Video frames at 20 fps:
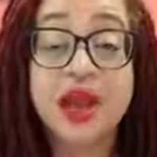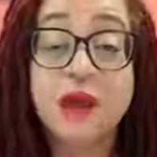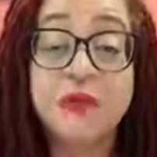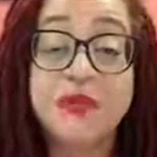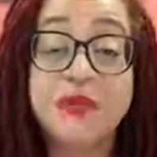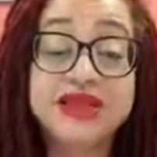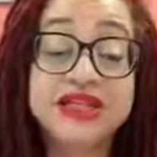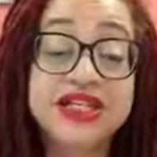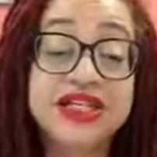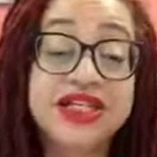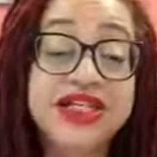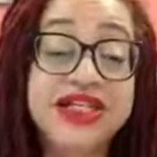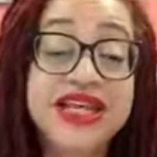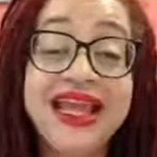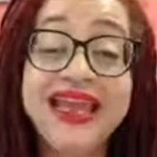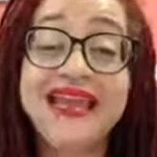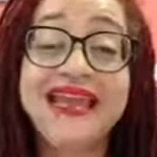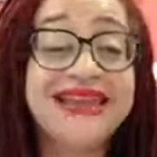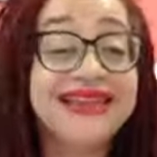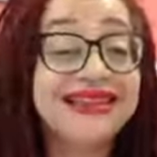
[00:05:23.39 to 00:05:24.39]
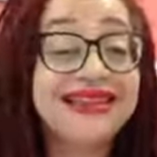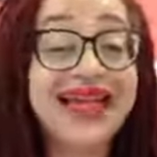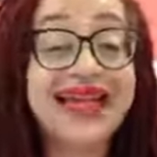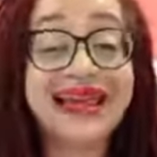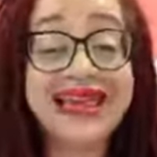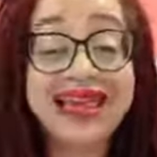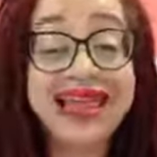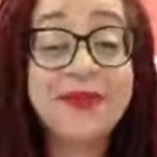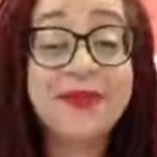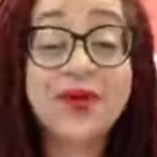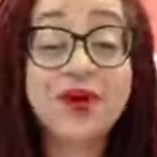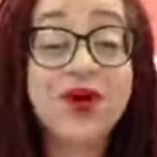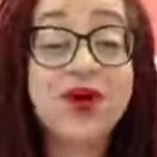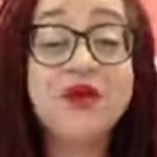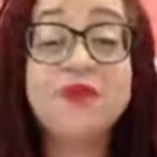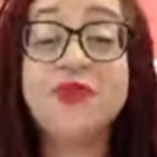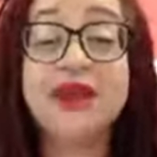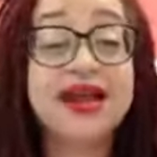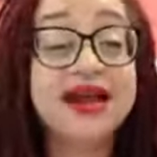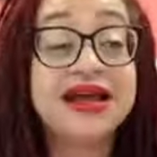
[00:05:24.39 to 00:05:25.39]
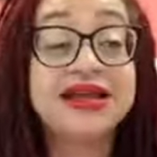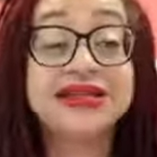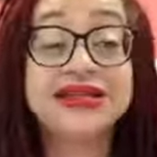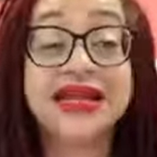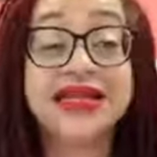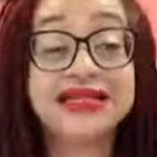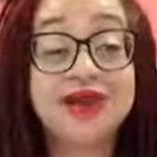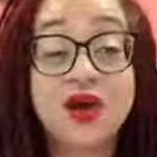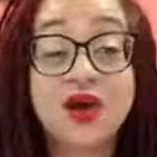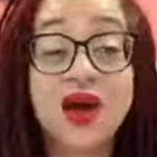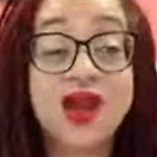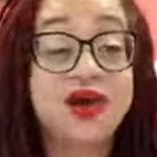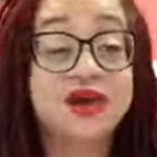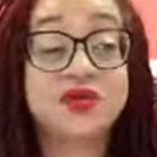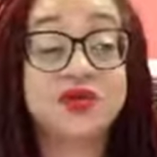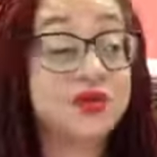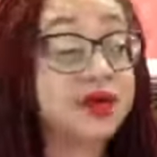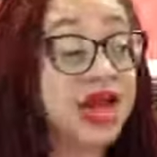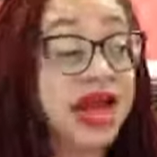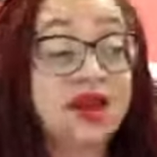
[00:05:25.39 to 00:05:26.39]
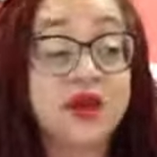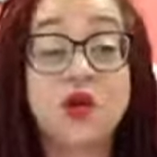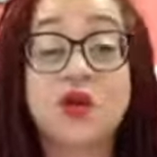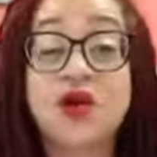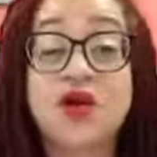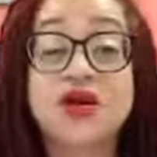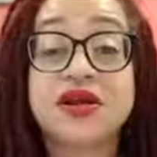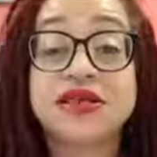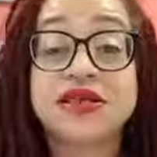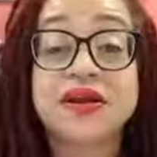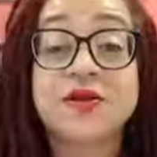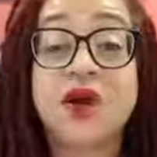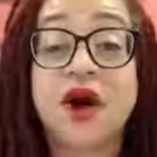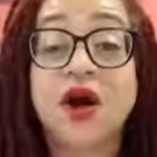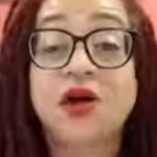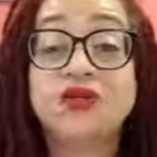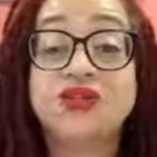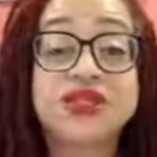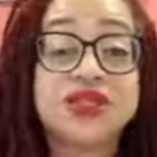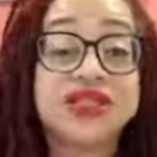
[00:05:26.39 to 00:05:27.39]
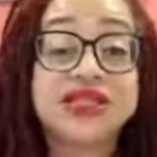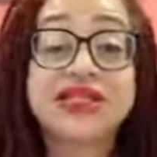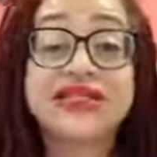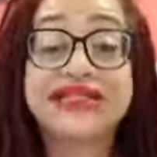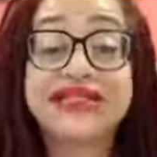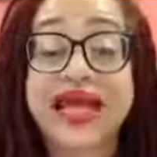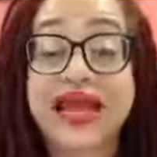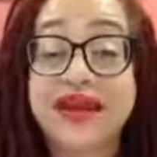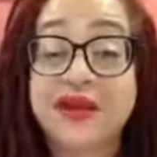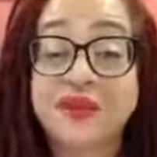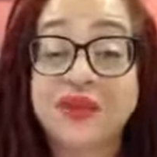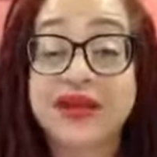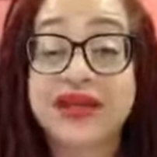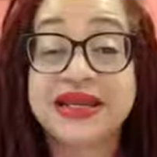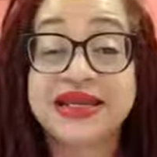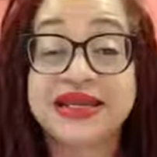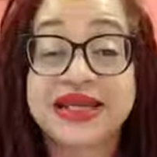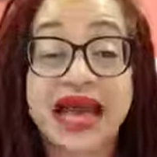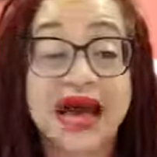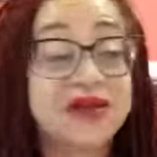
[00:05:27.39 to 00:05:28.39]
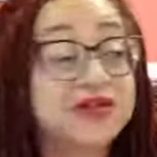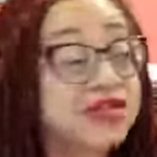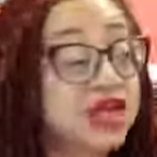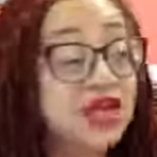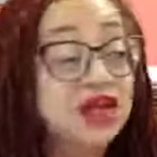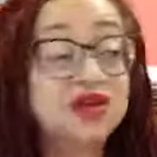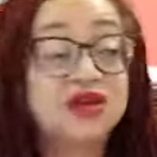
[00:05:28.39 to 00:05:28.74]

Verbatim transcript: But the shit that he pulled, because these oils were not going on some altar she set up in his house,